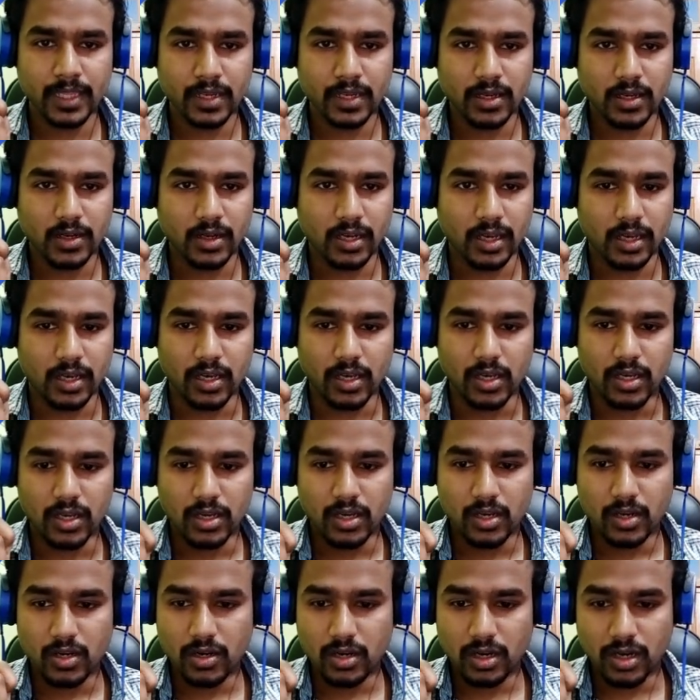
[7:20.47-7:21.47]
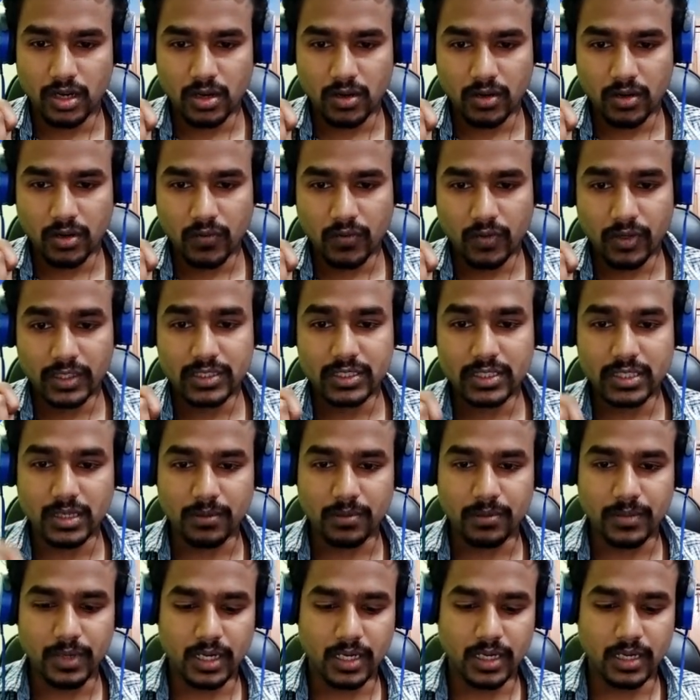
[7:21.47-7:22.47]
okay, now if I
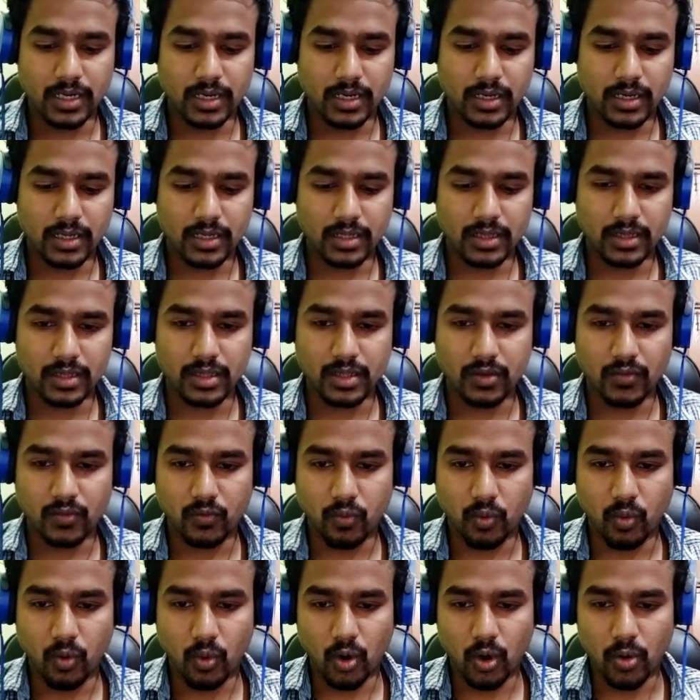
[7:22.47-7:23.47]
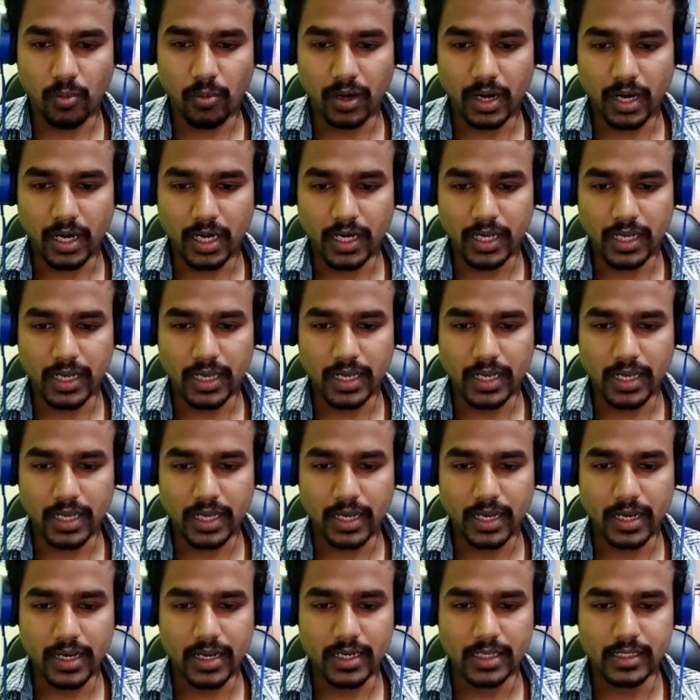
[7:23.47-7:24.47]
submit the form
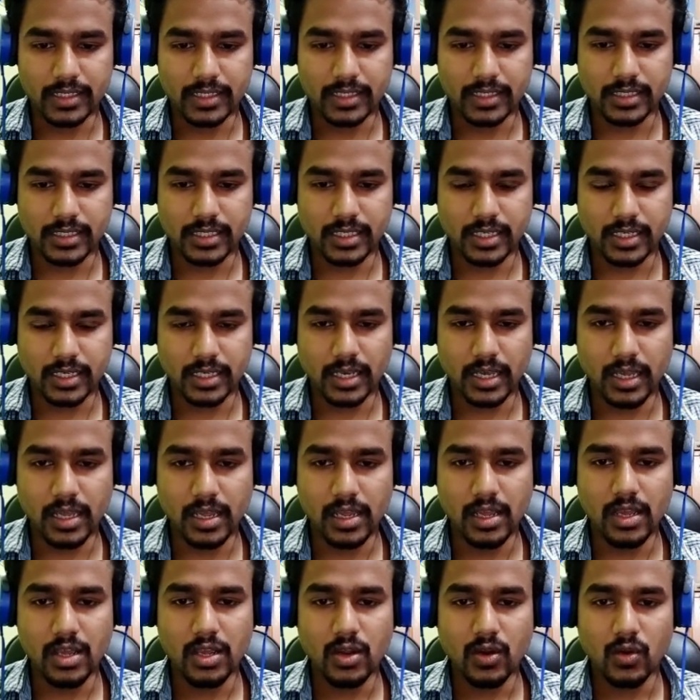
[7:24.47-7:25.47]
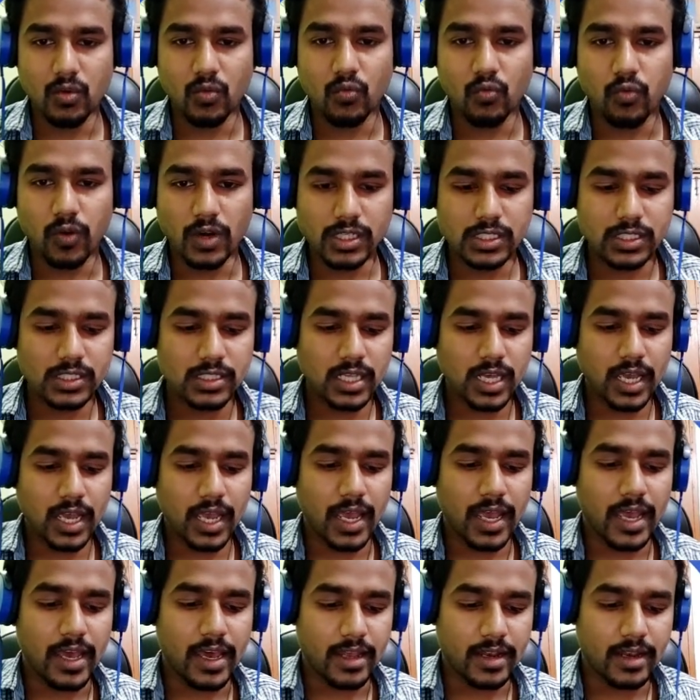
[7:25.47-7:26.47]
again, let's see what's the
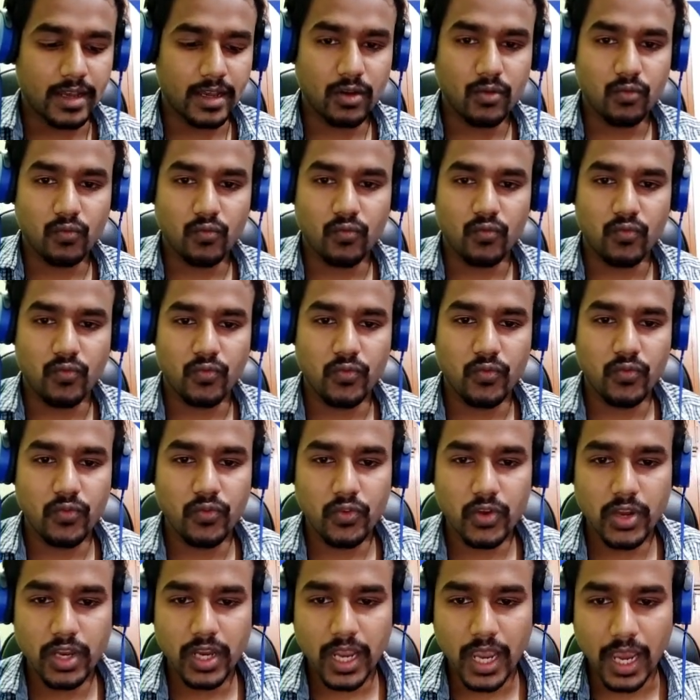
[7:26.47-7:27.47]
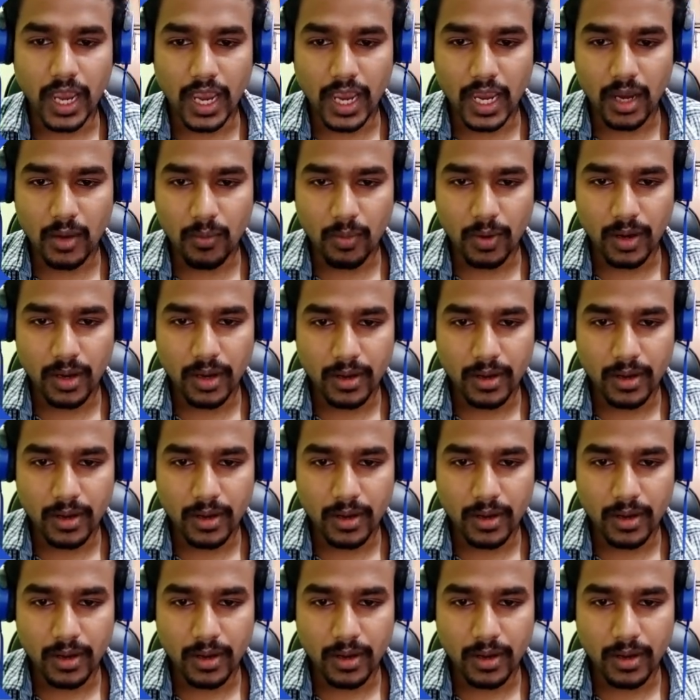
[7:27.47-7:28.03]
error we have.